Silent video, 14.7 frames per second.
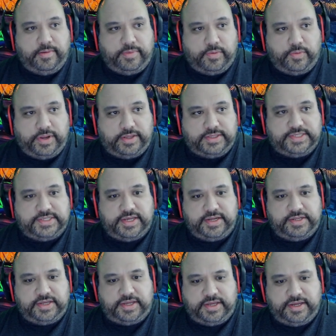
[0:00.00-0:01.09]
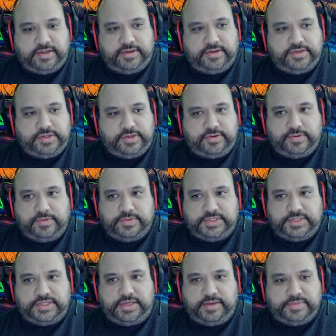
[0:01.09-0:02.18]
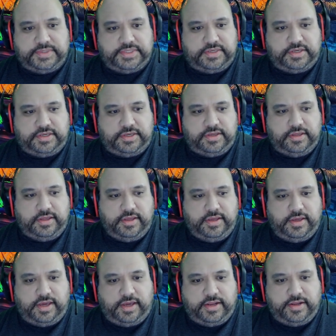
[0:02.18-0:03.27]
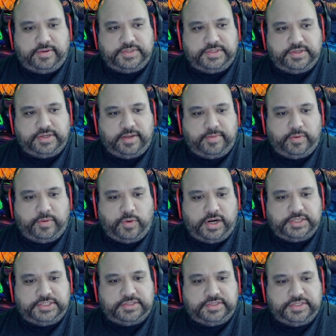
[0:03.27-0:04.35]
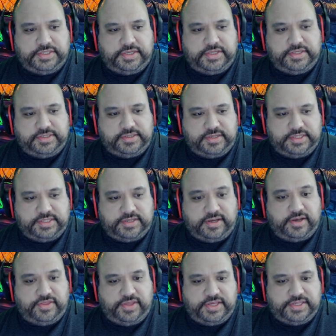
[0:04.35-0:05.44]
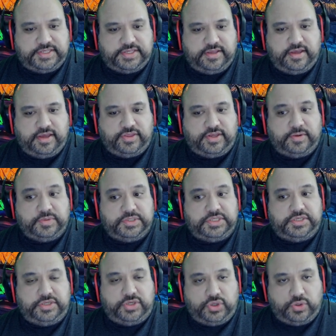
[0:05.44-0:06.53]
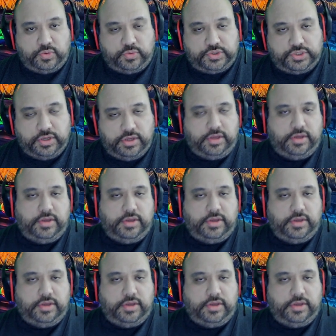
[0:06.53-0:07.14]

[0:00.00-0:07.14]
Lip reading: But when I signed in to CMC and I was looking at my watch list and I saw this, I thought it was huge.